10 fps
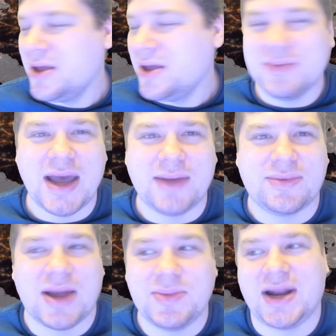Yeah,
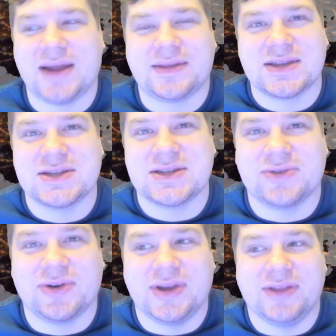I mean, I think this is
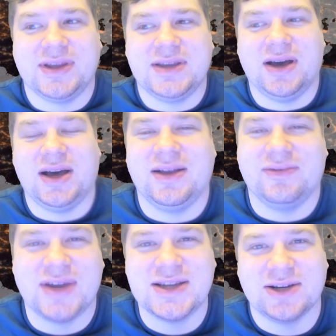really
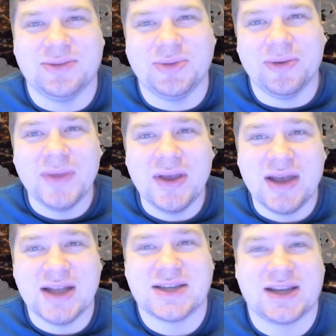reasonable.
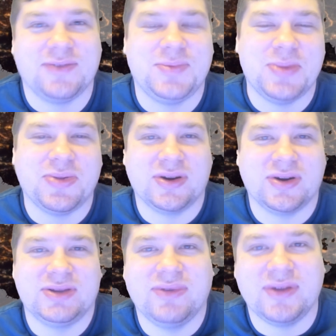It's like if people are
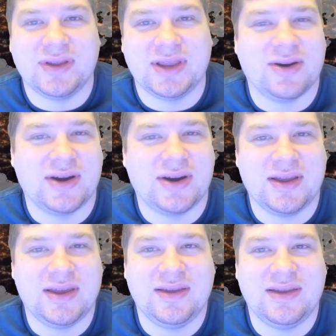here,
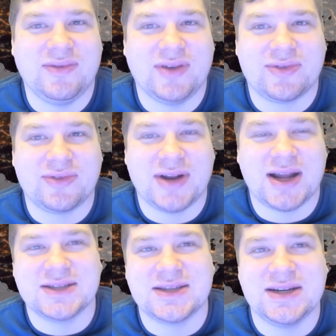even if they're
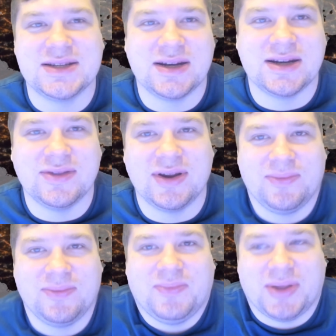not a citizen, and
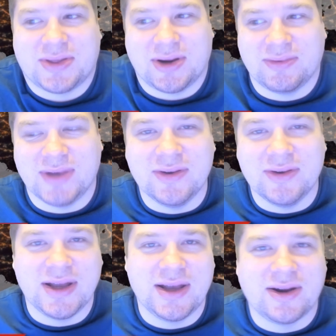they're
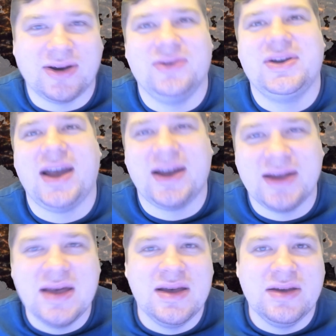legally here, okay,
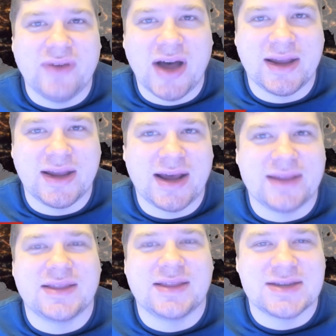fine. I
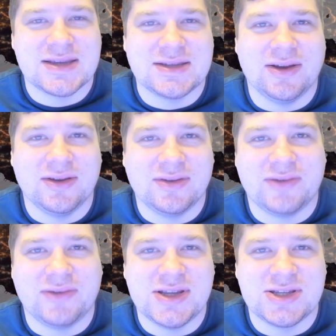think this is a
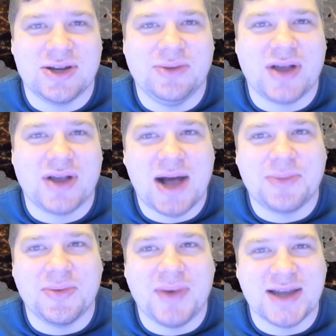reasonable
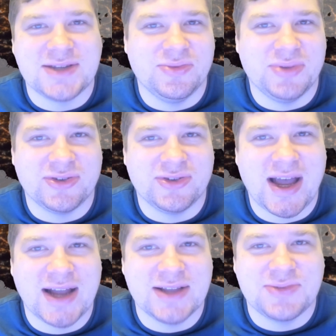compromise from both
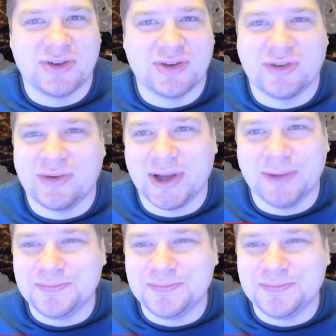sides, personally.